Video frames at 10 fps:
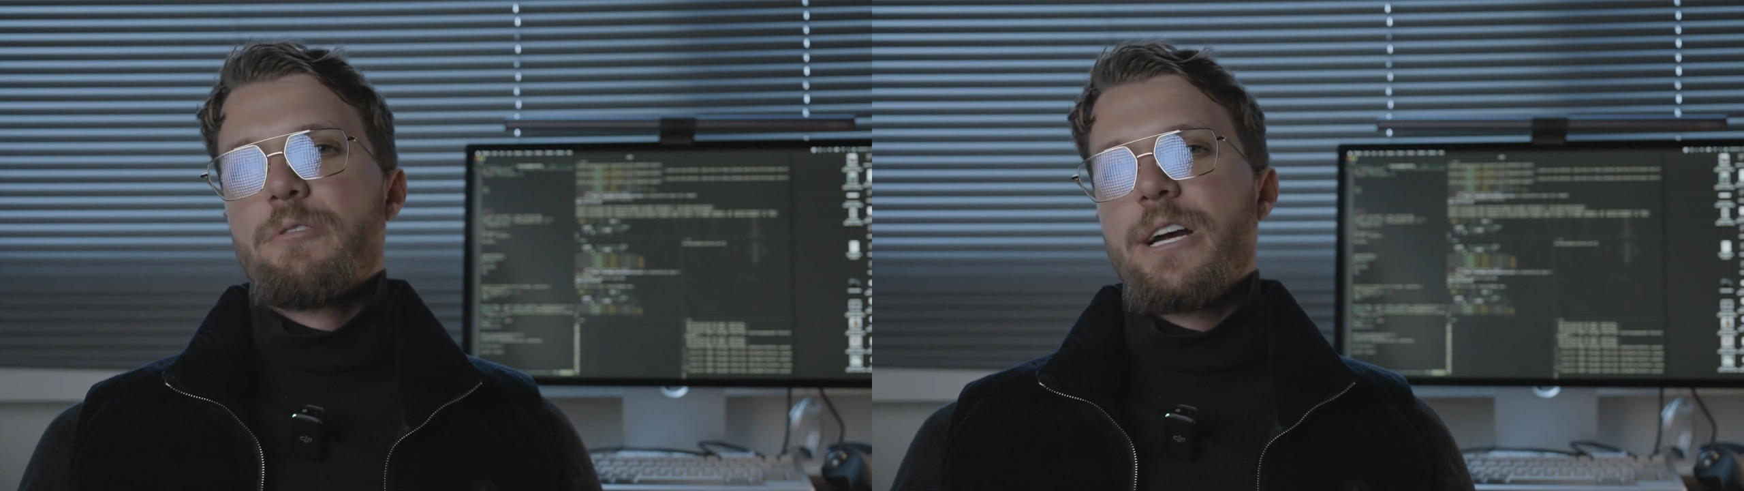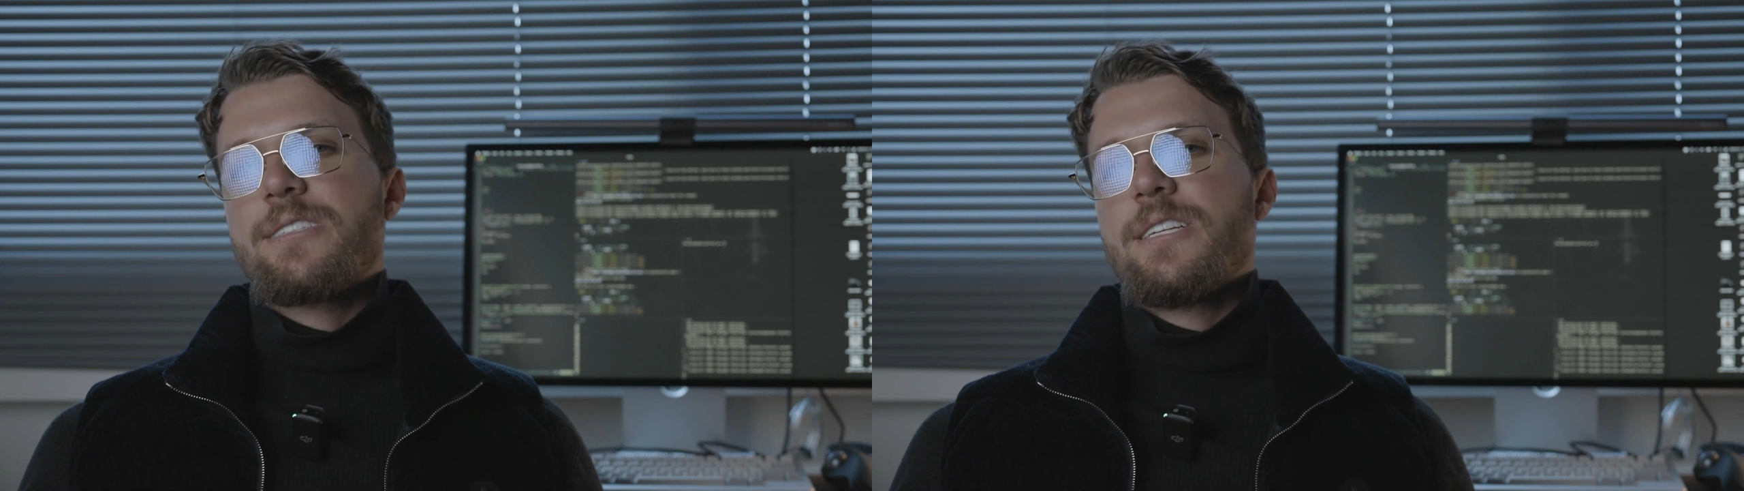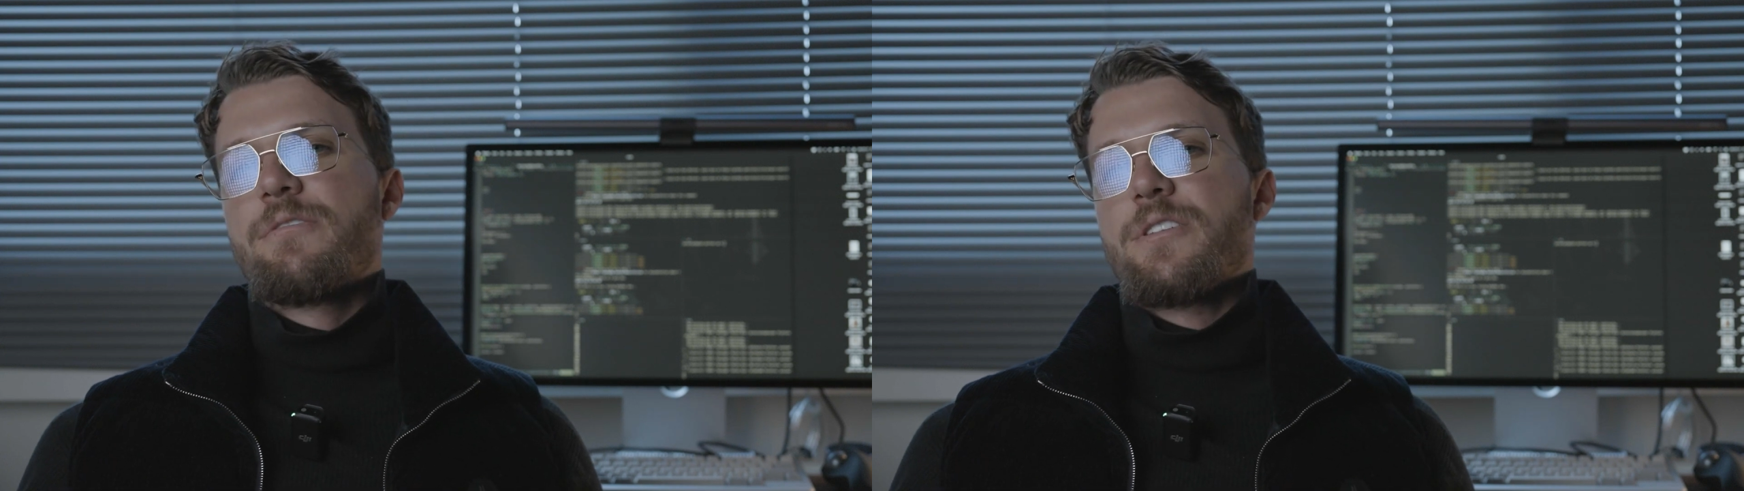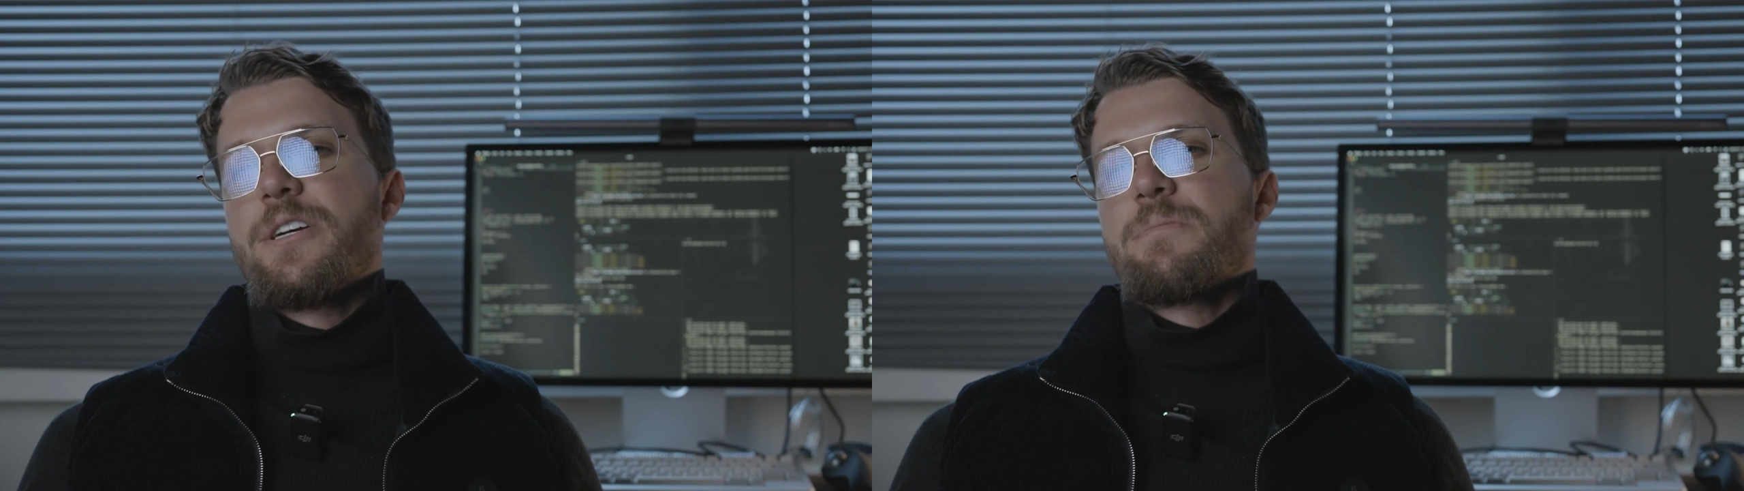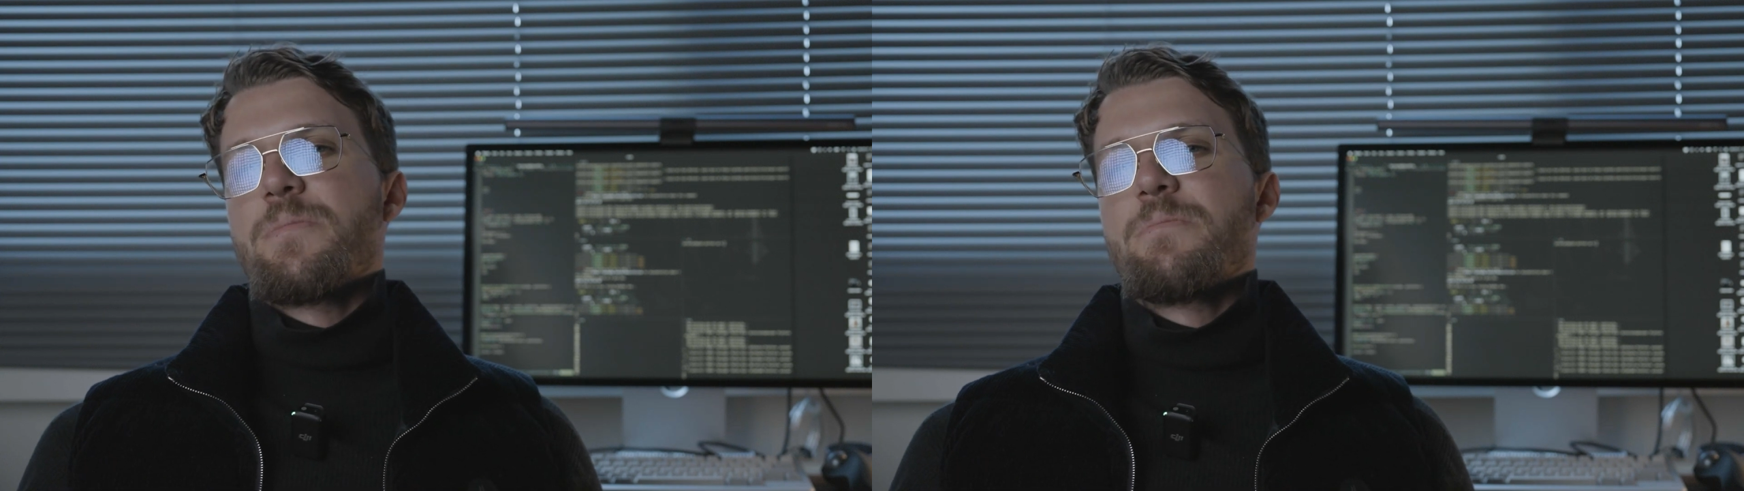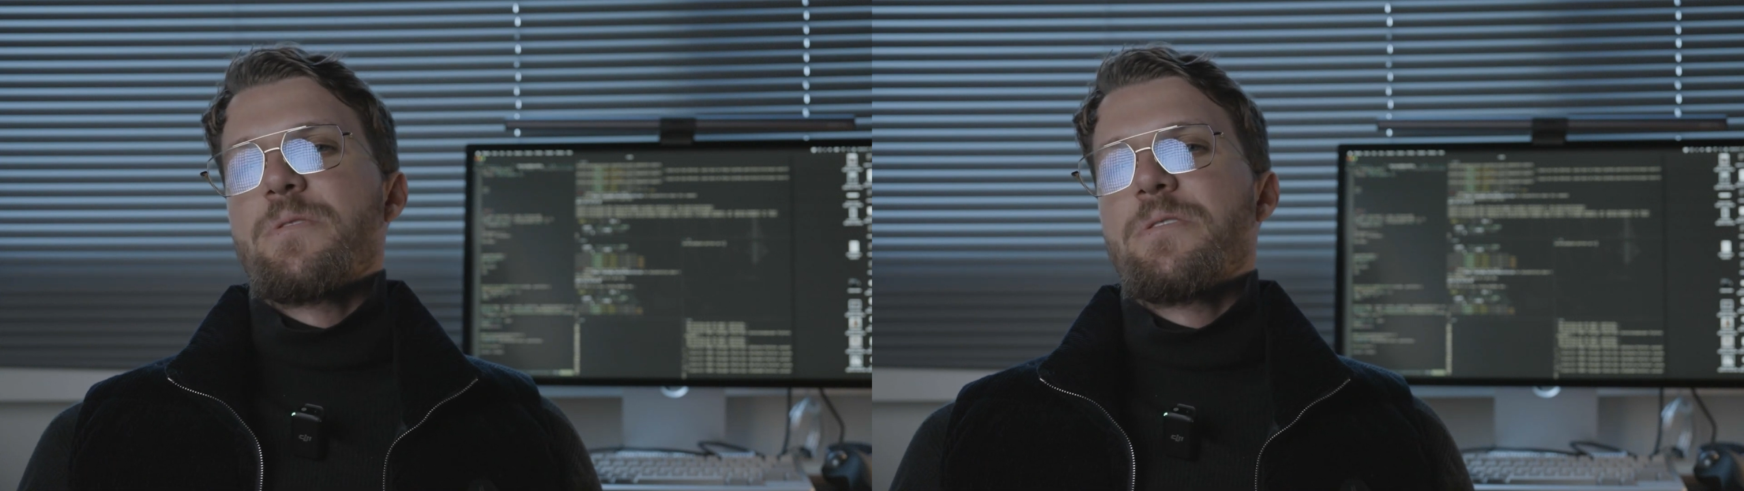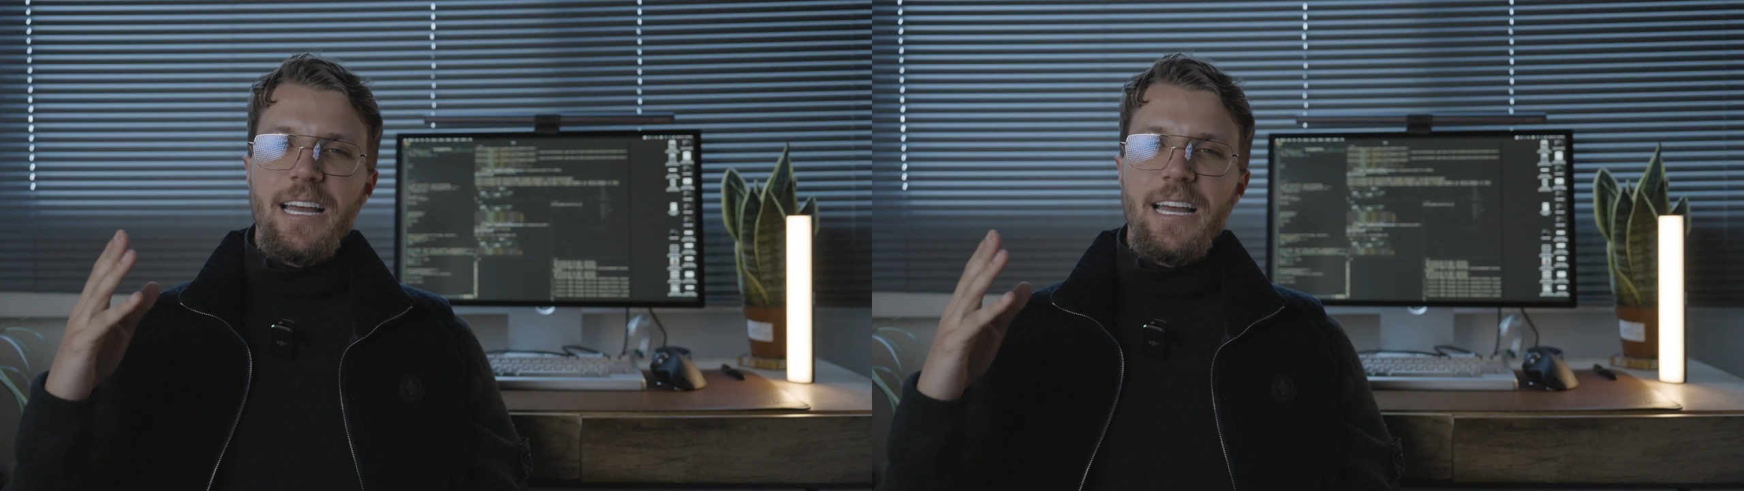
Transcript: grail skill for young people.